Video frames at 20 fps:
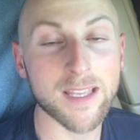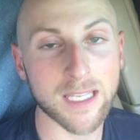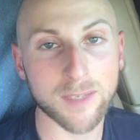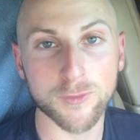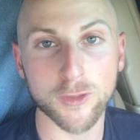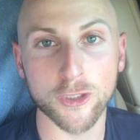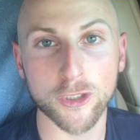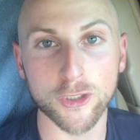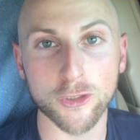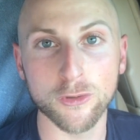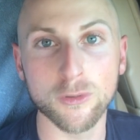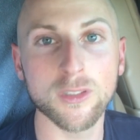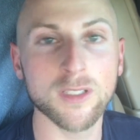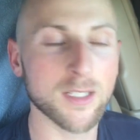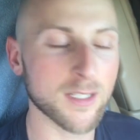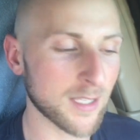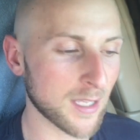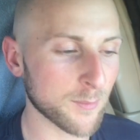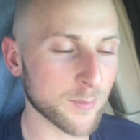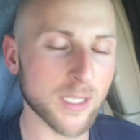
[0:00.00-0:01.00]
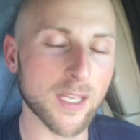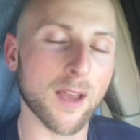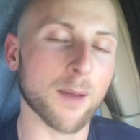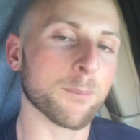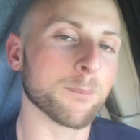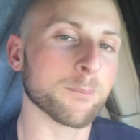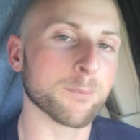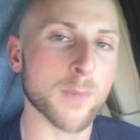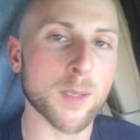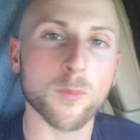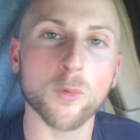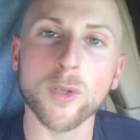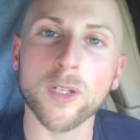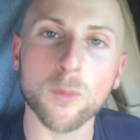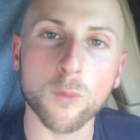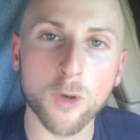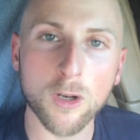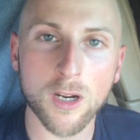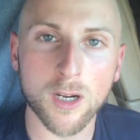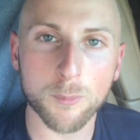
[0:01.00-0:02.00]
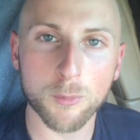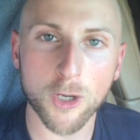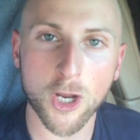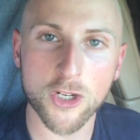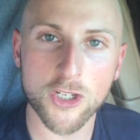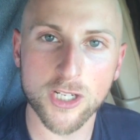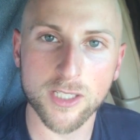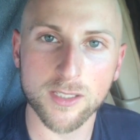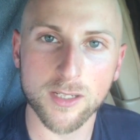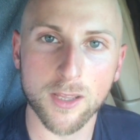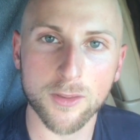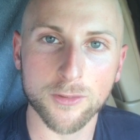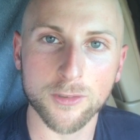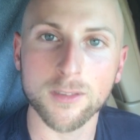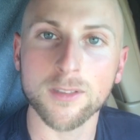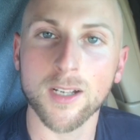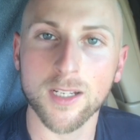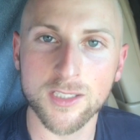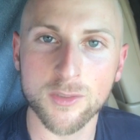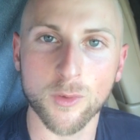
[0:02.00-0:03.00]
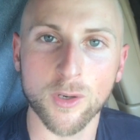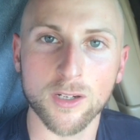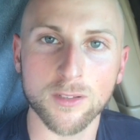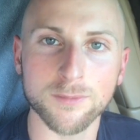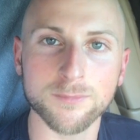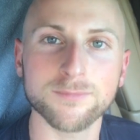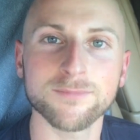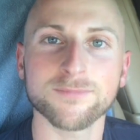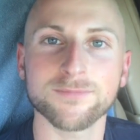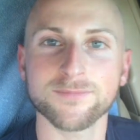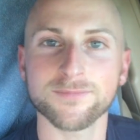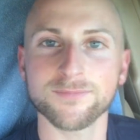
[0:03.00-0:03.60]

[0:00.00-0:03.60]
If you do, hit me up. Maybe we can work on a project together. I swear.